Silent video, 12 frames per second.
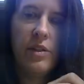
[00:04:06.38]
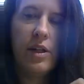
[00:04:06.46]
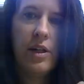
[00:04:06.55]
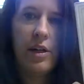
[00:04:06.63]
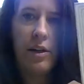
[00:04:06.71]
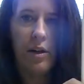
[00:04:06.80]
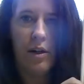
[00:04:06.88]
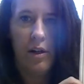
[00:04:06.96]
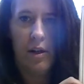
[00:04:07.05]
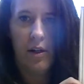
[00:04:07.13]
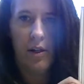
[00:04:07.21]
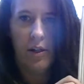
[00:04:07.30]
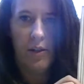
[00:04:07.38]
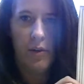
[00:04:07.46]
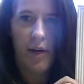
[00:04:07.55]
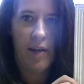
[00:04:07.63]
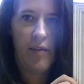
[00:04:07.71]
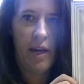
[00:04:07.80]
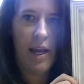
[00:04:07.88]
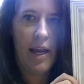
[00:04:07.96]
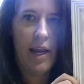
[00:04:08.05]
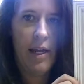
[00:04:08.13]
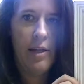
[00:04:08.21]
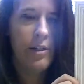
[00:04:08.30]
in there. So I have an
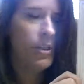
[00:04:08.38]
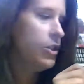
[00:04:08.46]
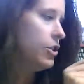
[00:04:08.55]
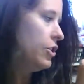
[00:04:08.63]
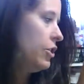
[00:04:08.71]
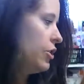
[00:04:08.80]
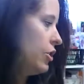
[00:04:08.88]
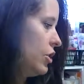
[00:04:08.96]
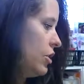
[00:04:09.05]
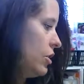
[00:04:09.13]
H,